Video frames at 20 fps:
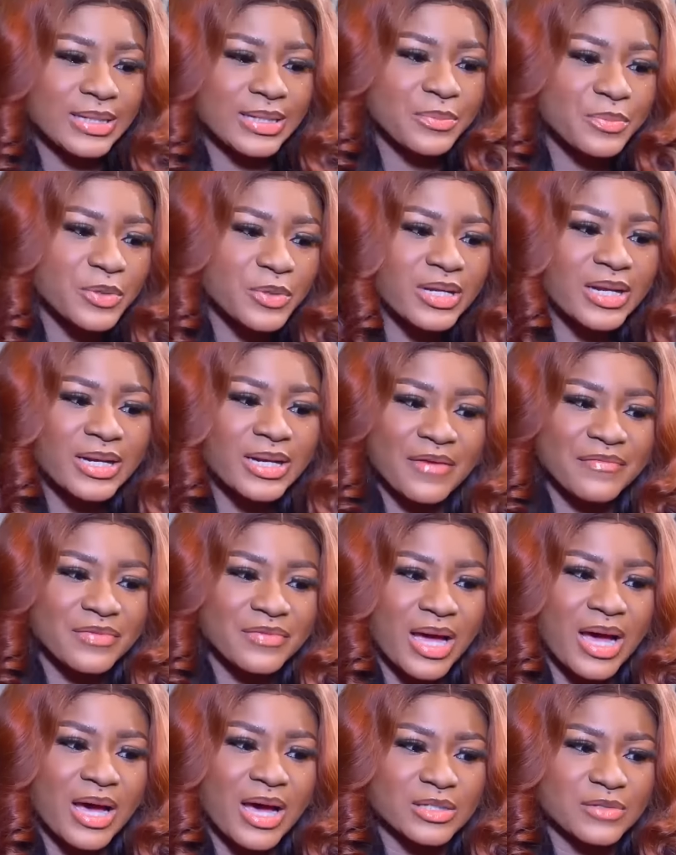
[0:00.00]
deliberately
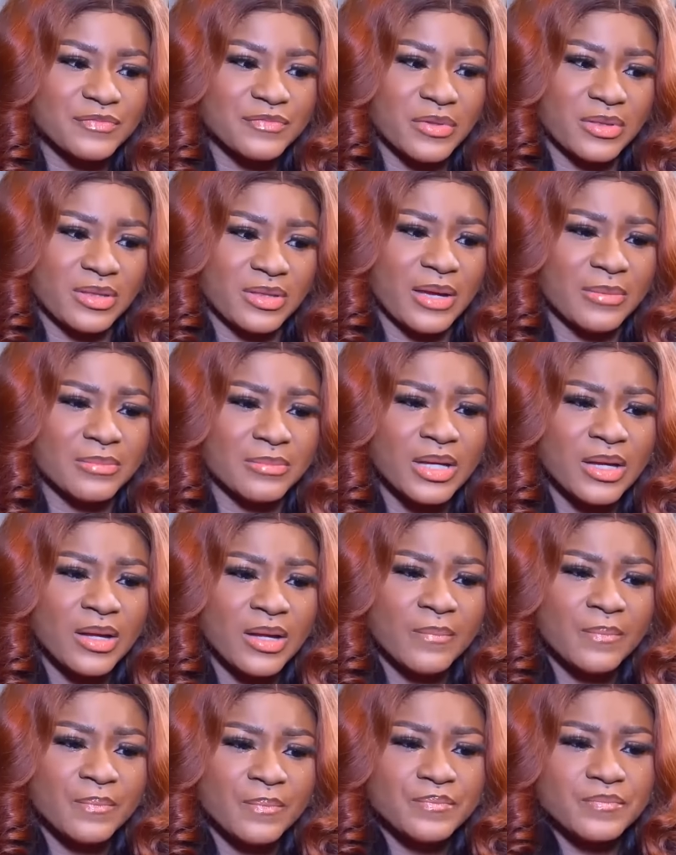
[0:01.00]
left the house for them
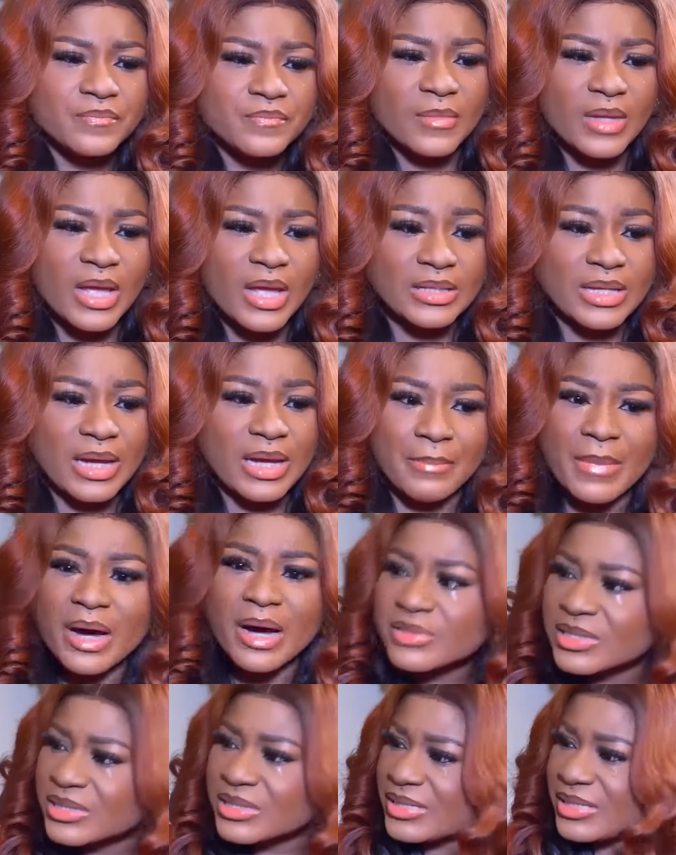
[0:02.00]
and I
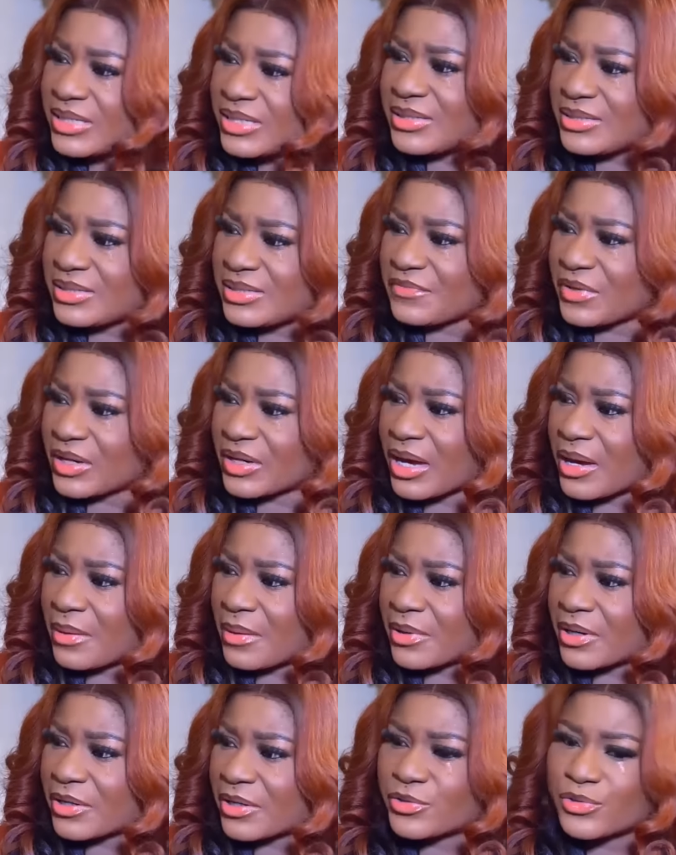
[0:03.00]
mounted a CCTV
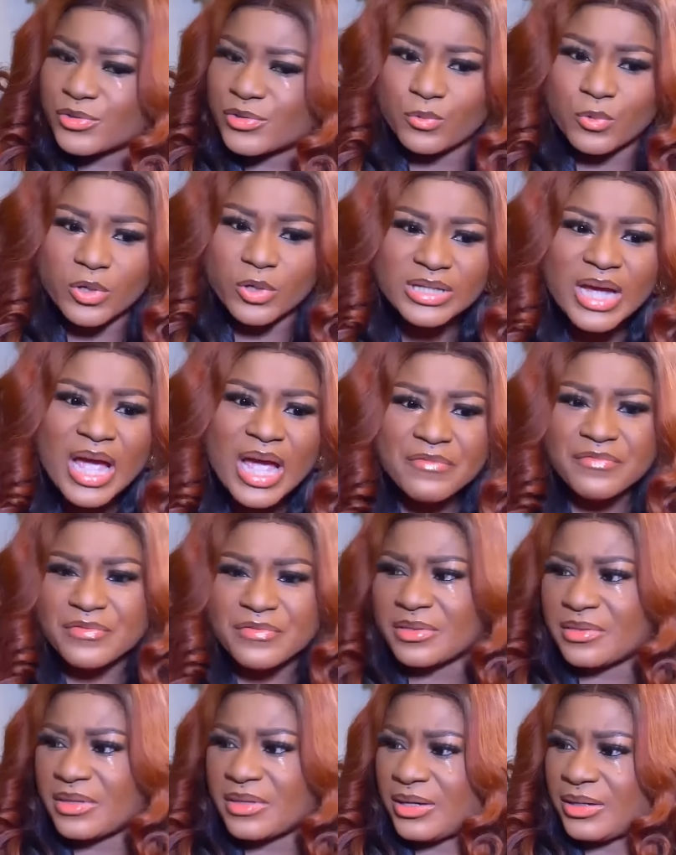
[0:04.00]
camera to watch
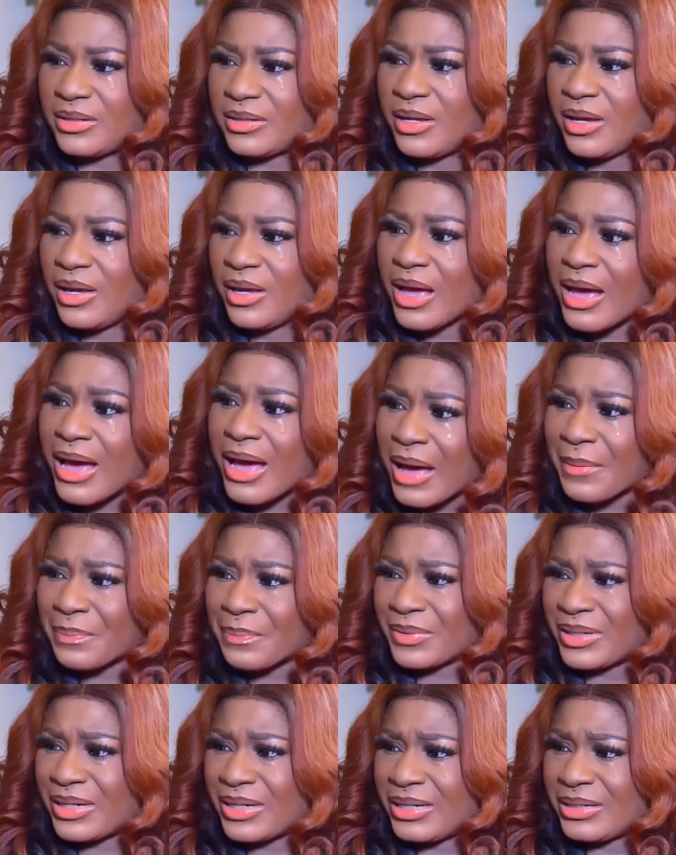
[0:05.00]
everything
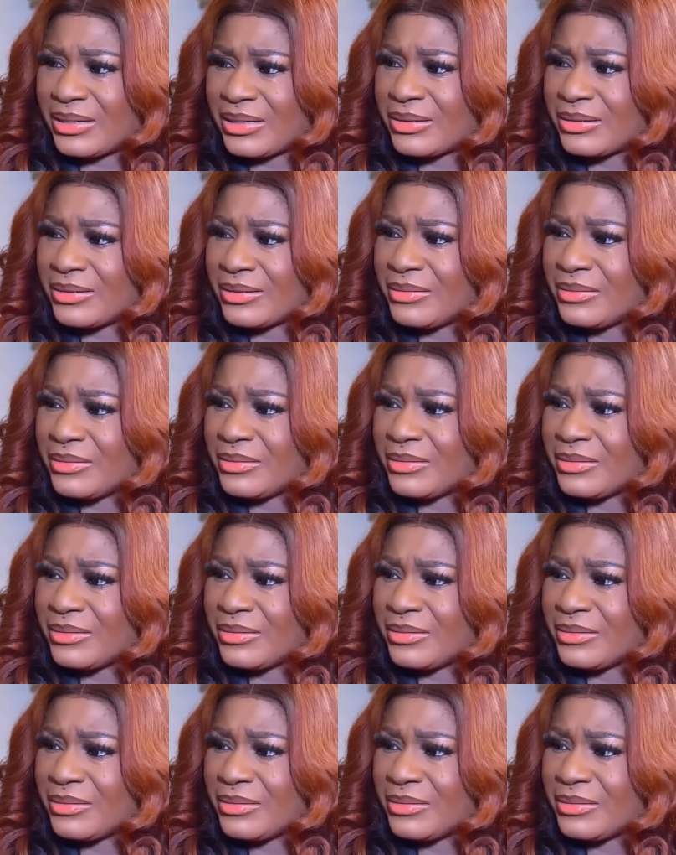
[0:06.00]
happening.